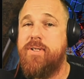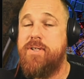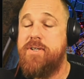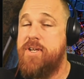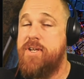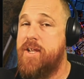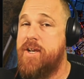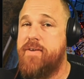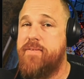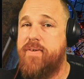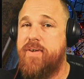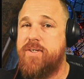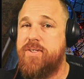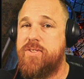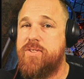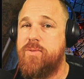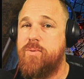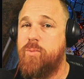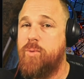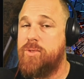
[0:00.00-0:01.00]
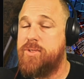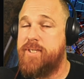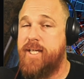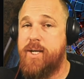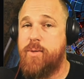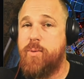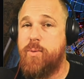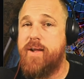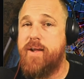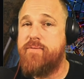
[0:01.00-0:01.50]
none of us will
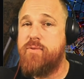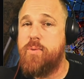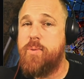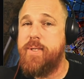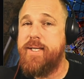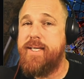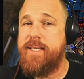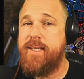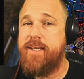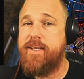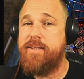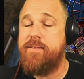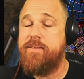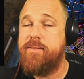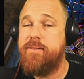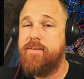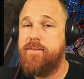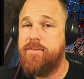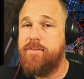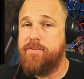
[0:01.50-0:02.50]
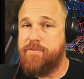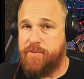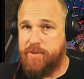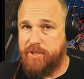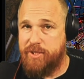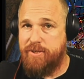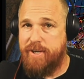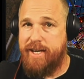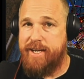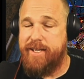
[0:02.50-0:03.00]
take whatever we get
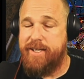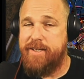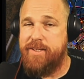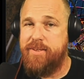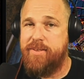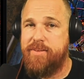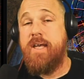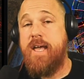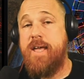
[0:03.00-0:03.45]
for granted.